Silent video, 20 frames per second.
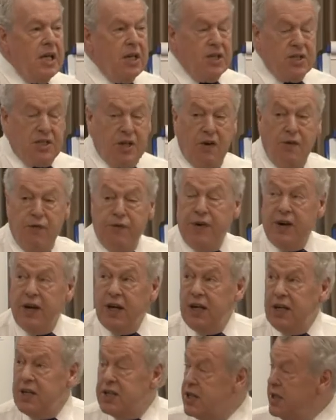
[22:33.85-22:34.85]

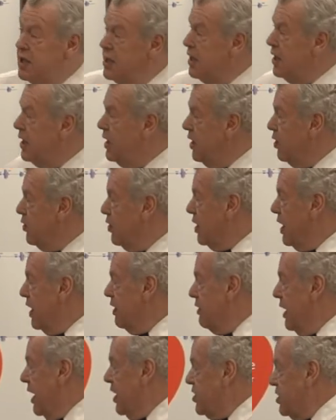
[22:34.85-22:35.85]
Sulfite
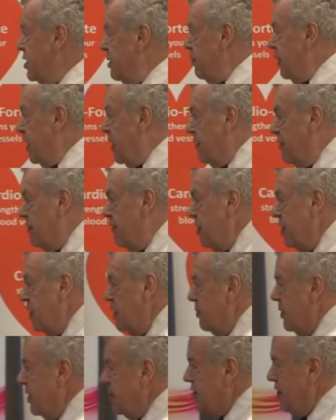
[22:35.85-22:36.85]
it has to be converted
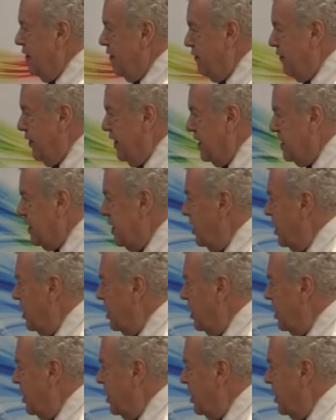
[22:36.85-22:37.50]
by sulfate